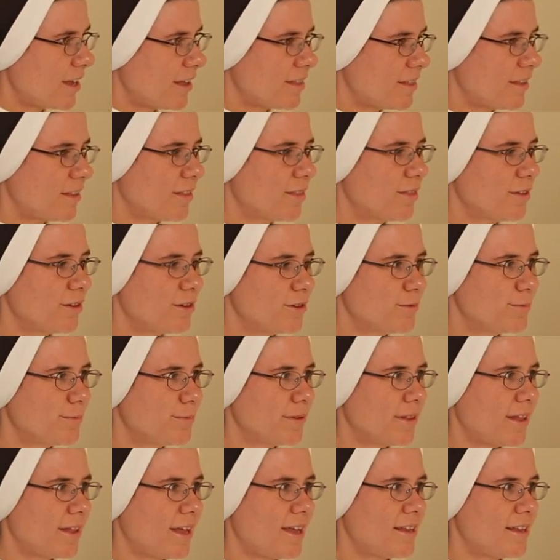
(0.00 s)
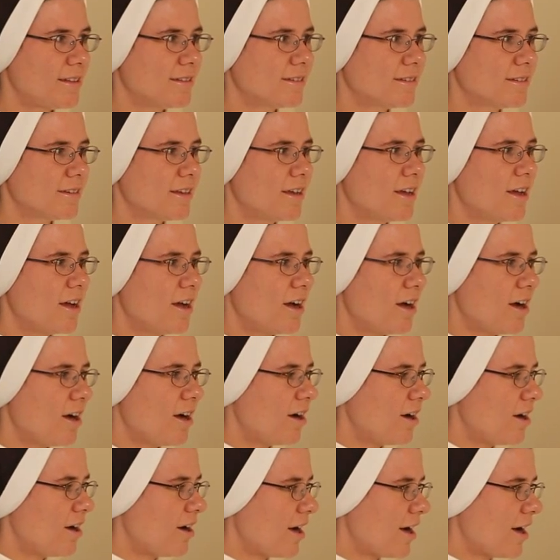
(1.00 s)
and the third planes
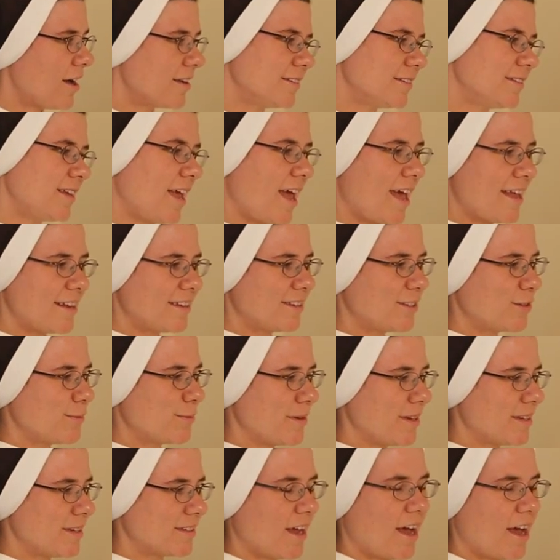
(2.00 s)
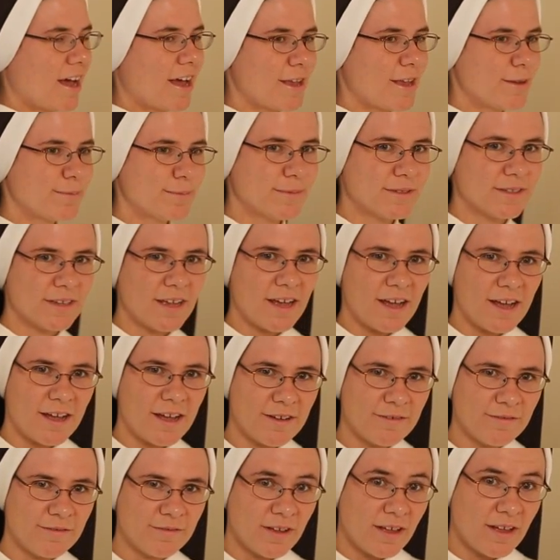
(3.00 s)
tend to be times
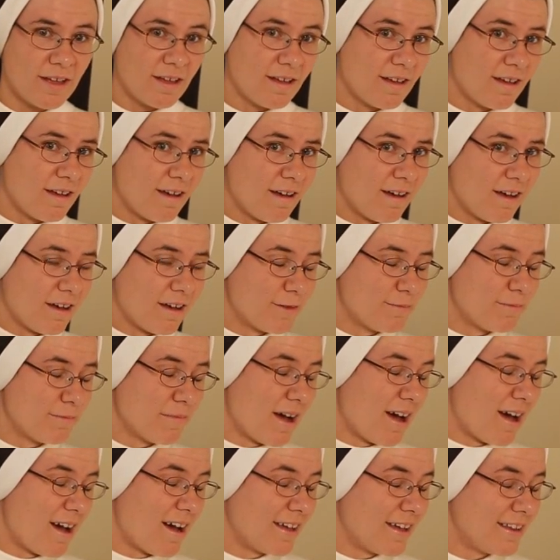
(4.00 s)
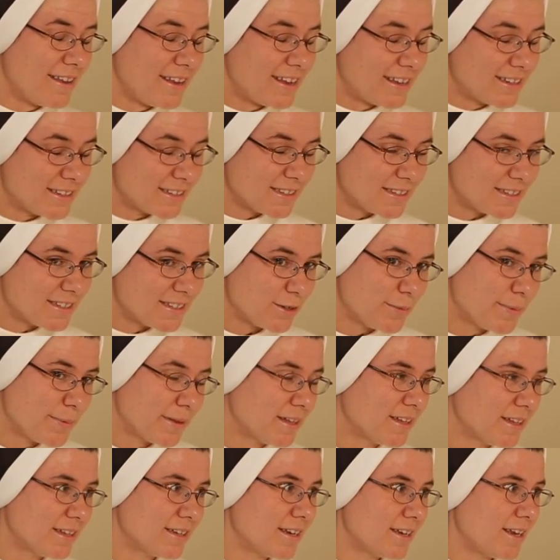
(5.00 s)
of
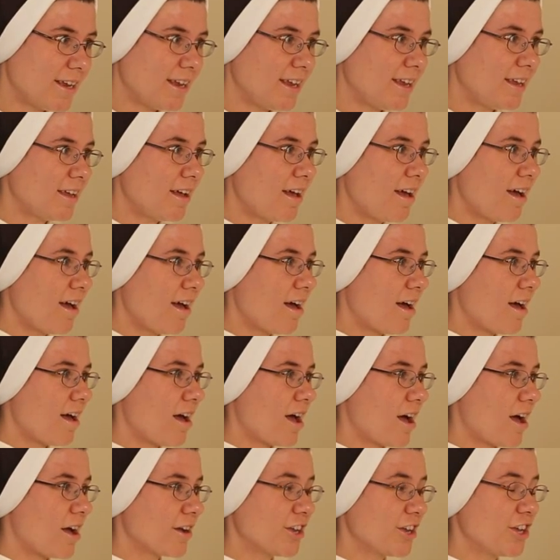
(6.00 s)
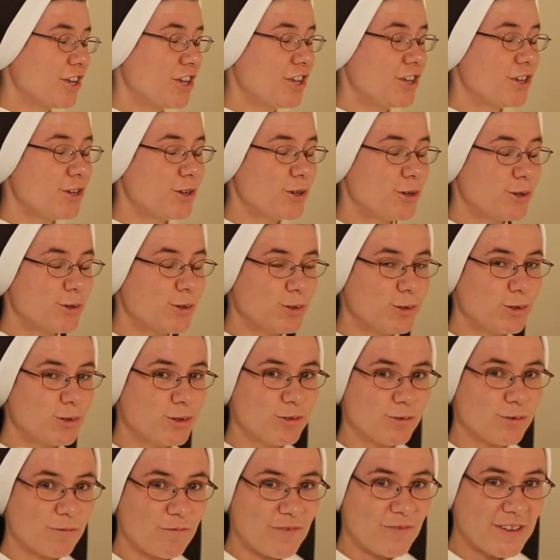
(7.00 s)
instability, huge
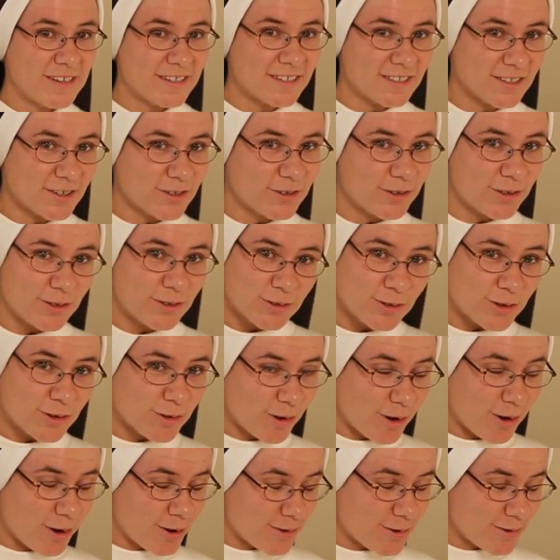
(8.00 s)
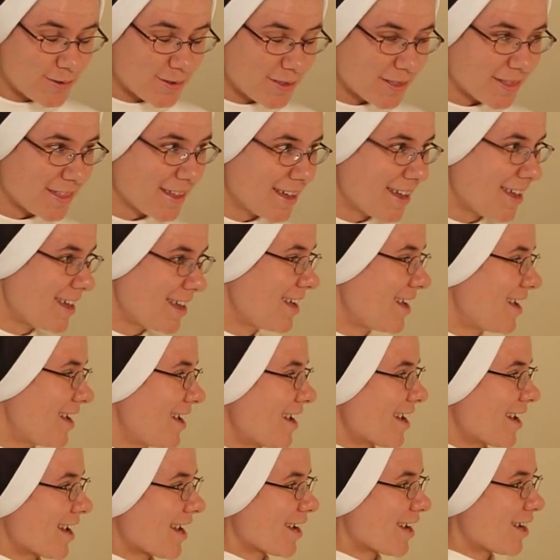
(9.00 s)
physical growth.
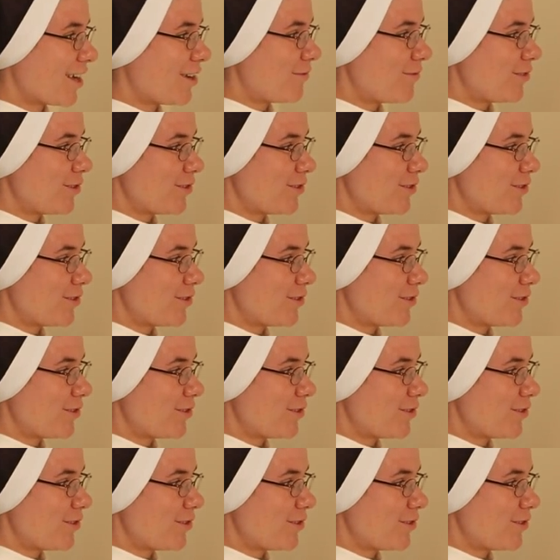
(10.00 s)
If